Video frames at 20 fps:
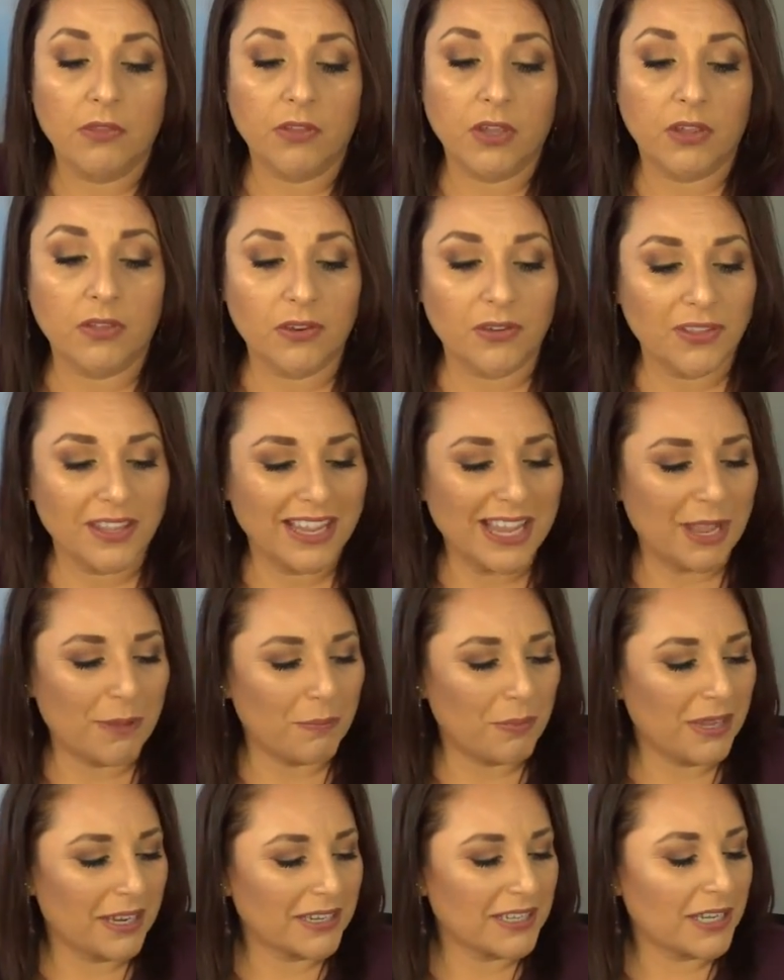The other thing
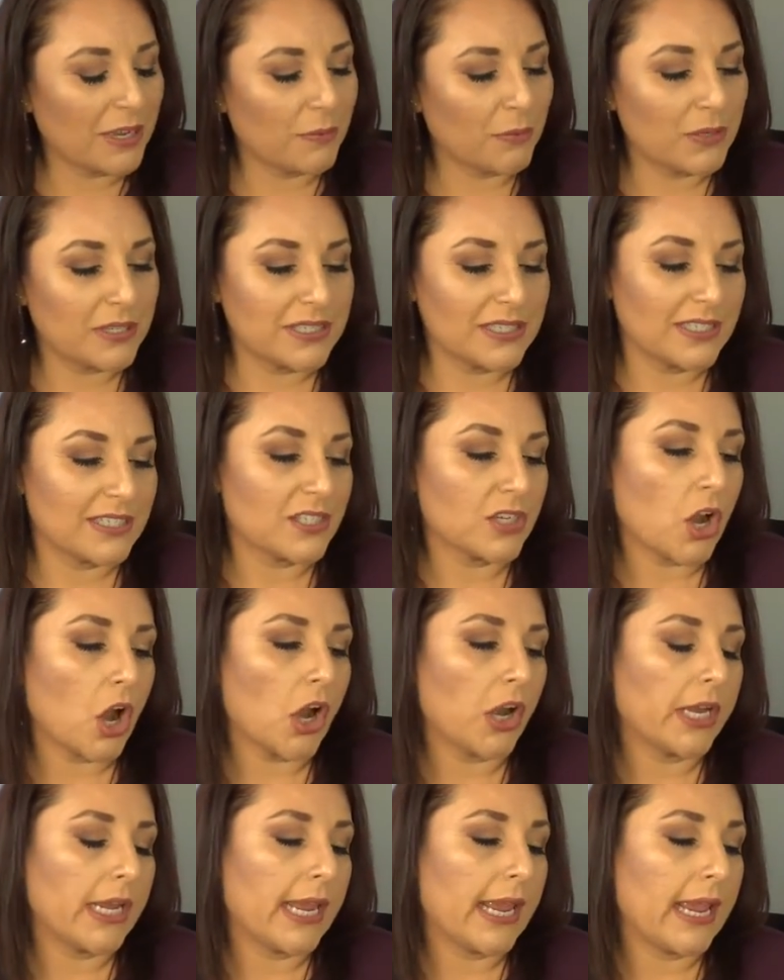I picked up was this
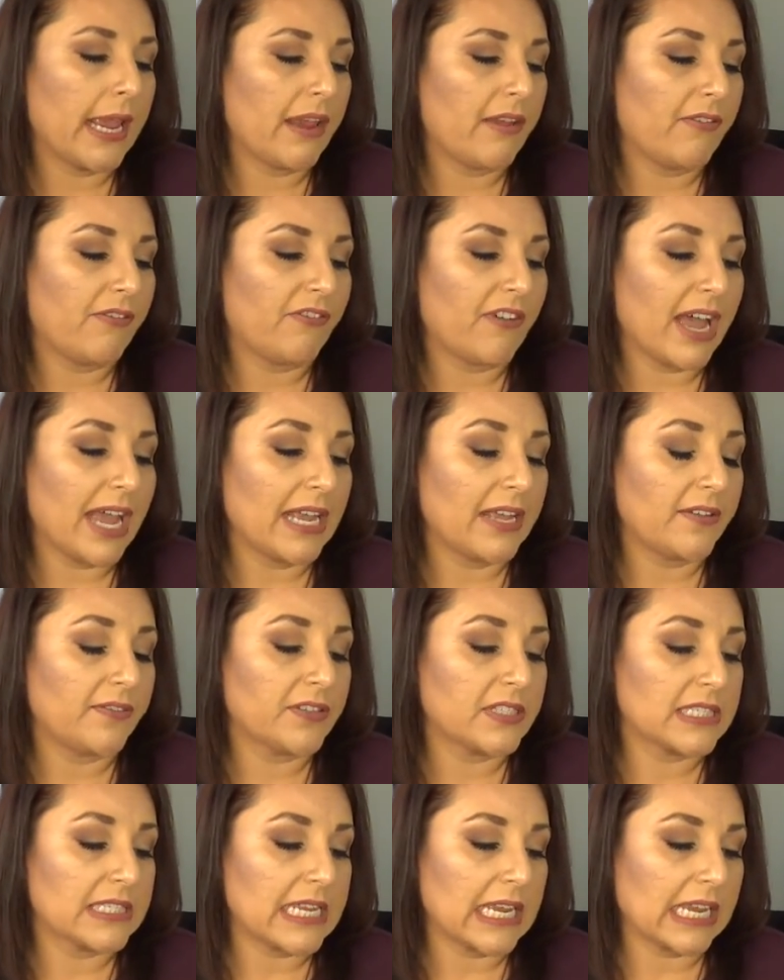Garnier
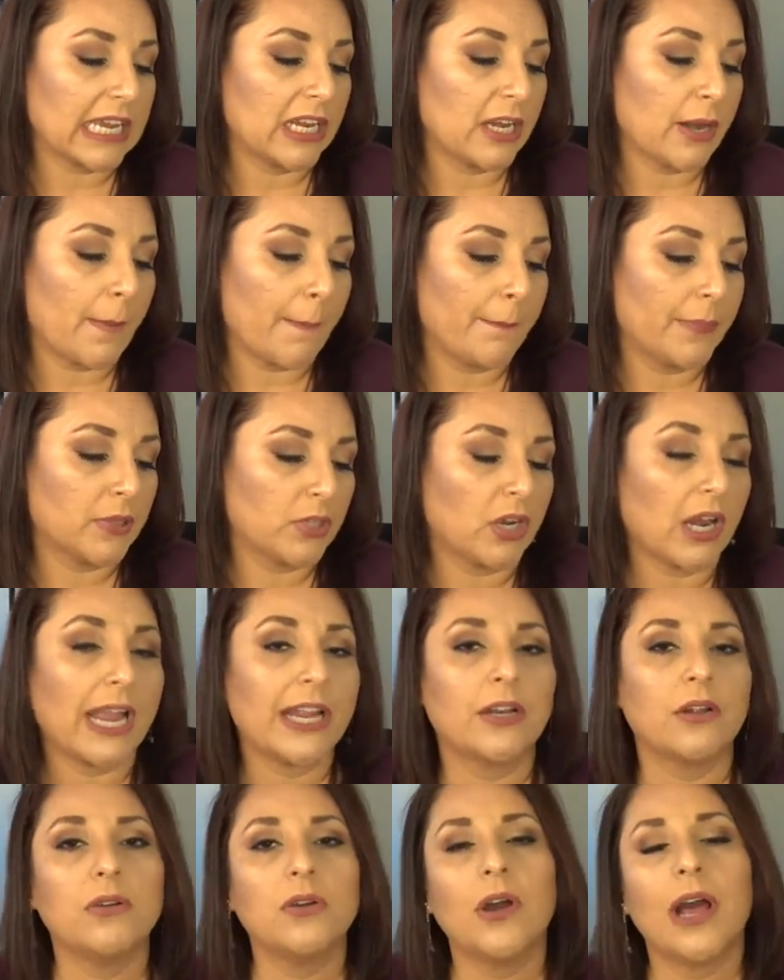5-second blur.
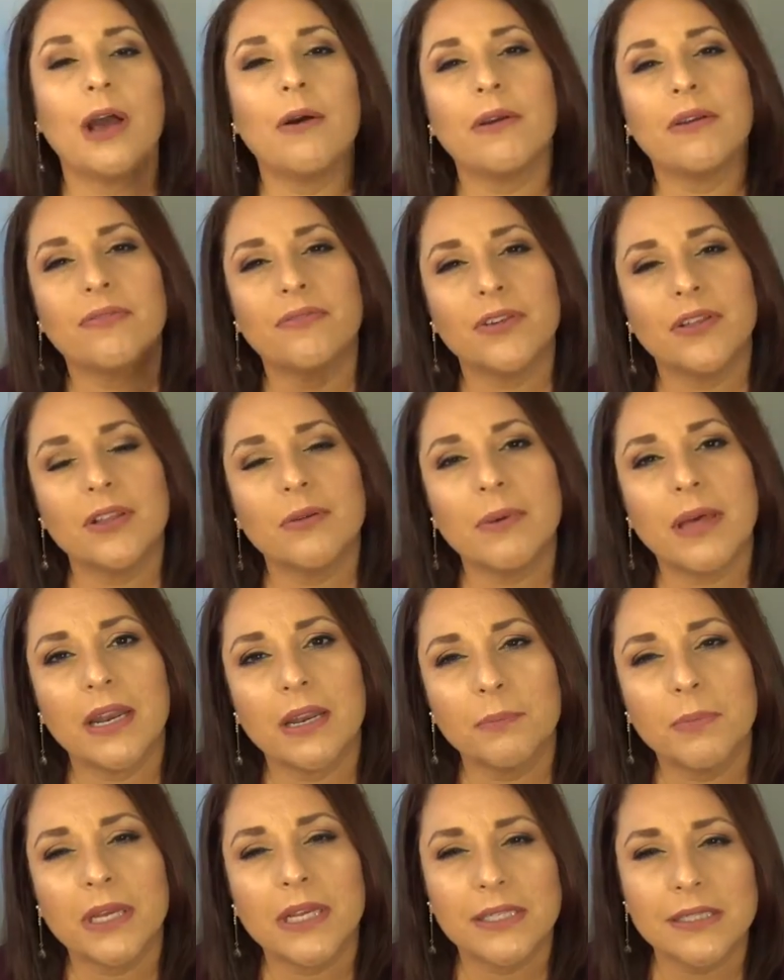I don't know how I feel
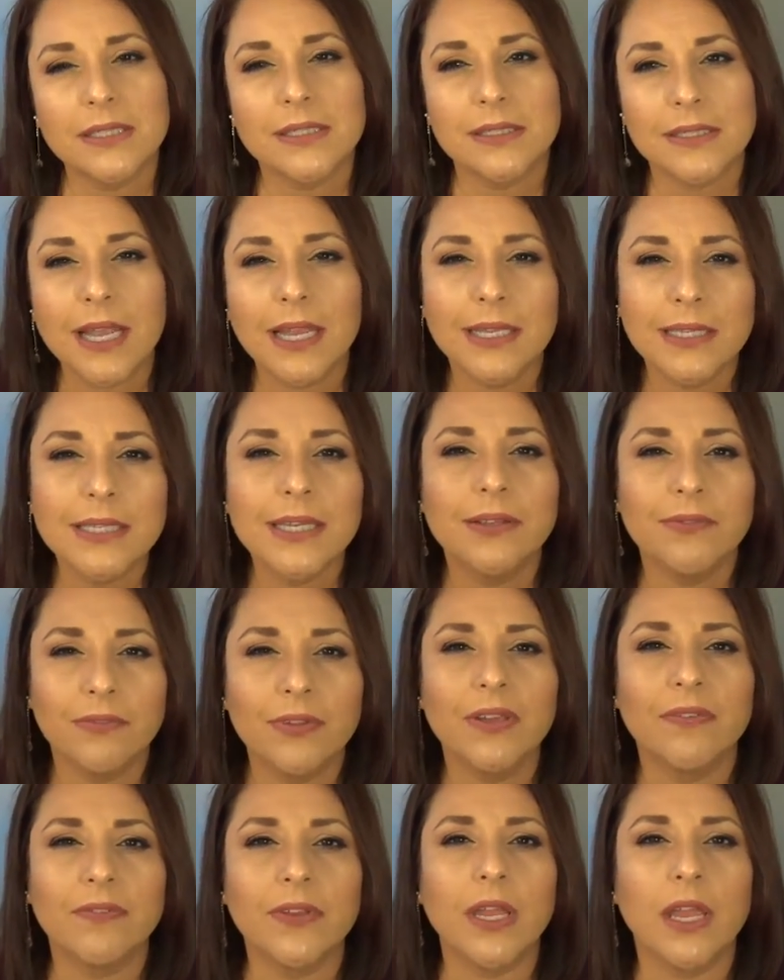about it because it's
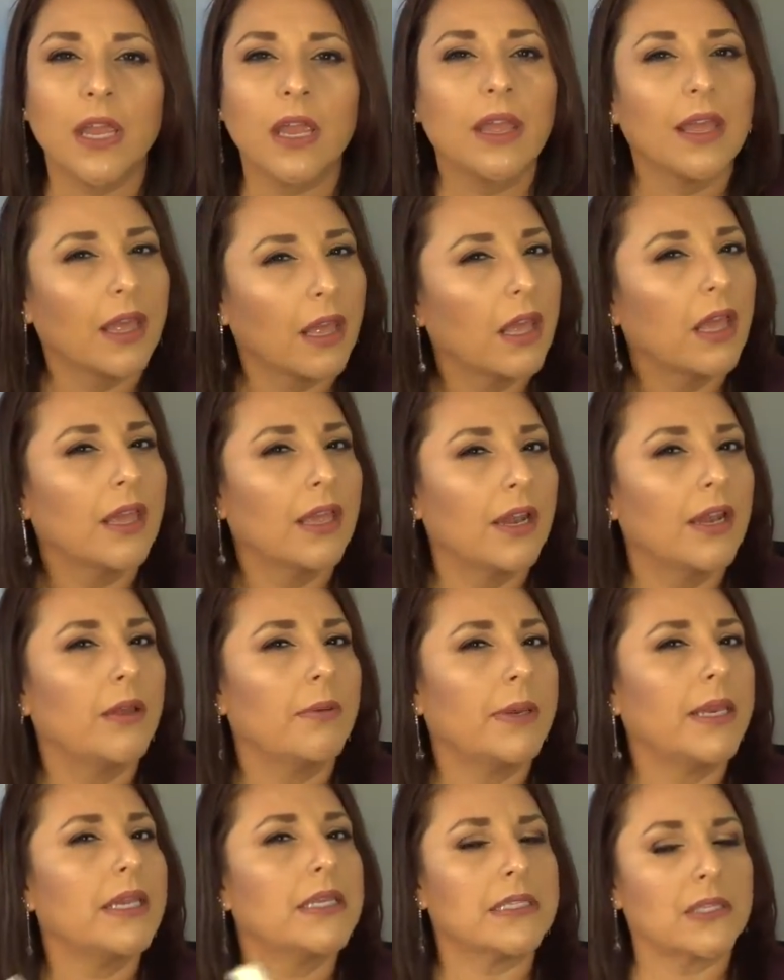1950. You know
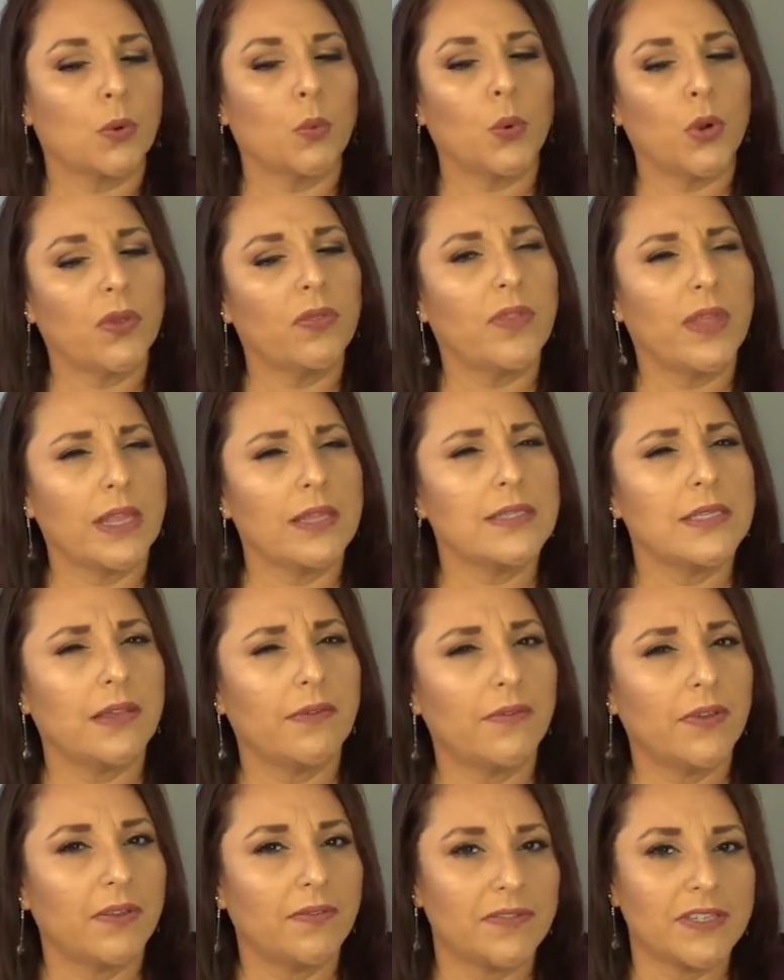what I mean? Is it worth
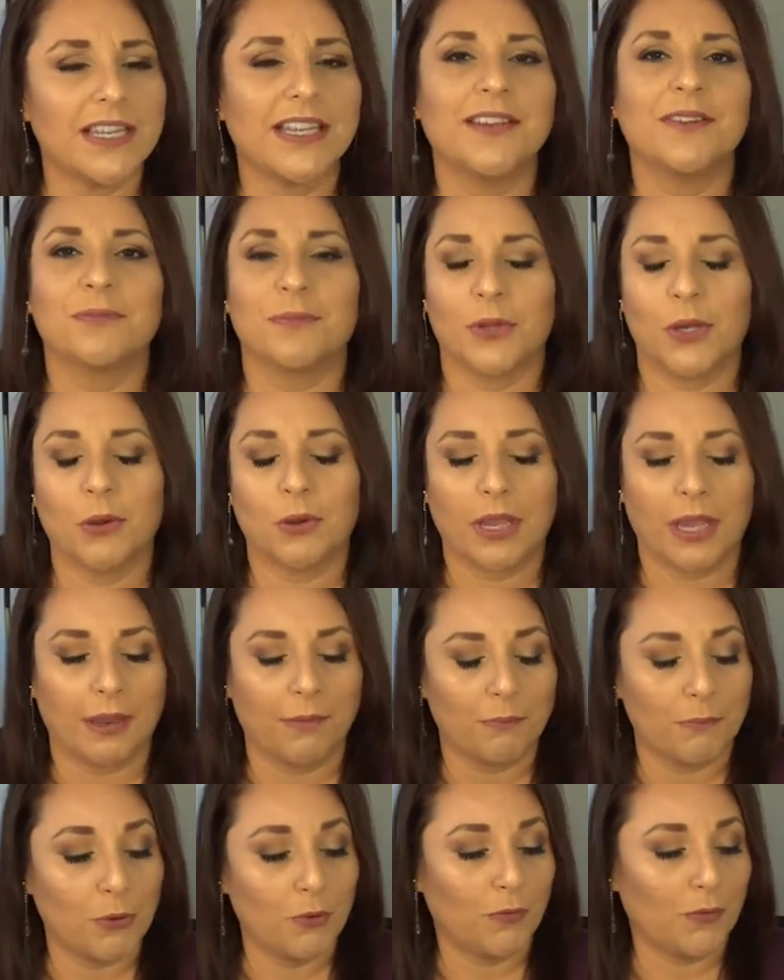1950?
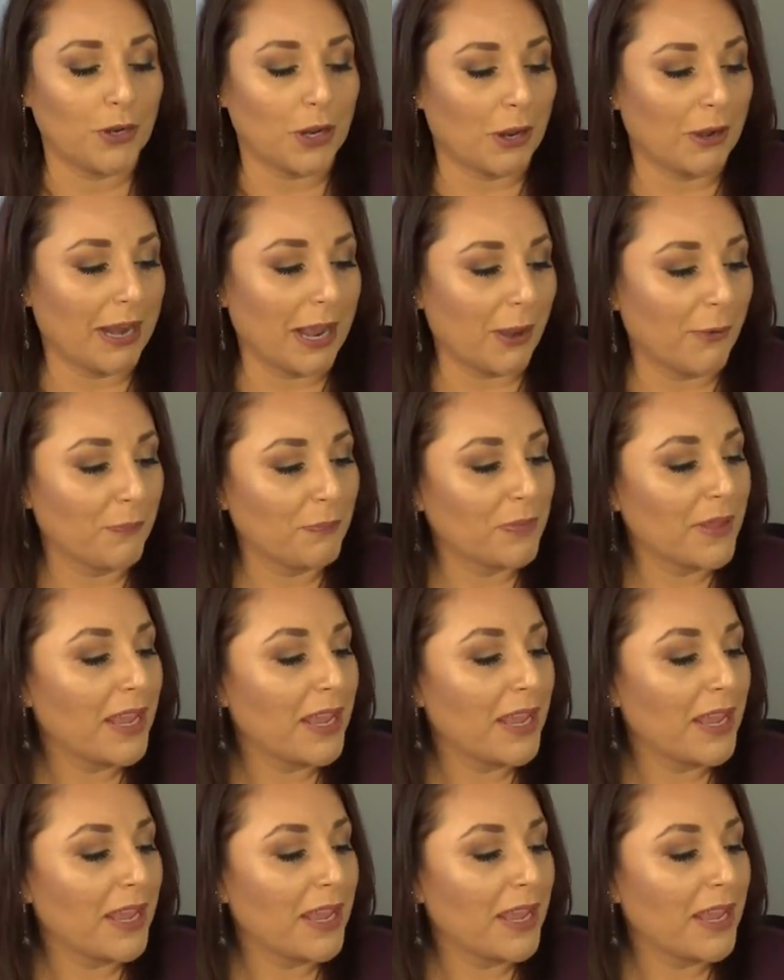Okay, moving on now.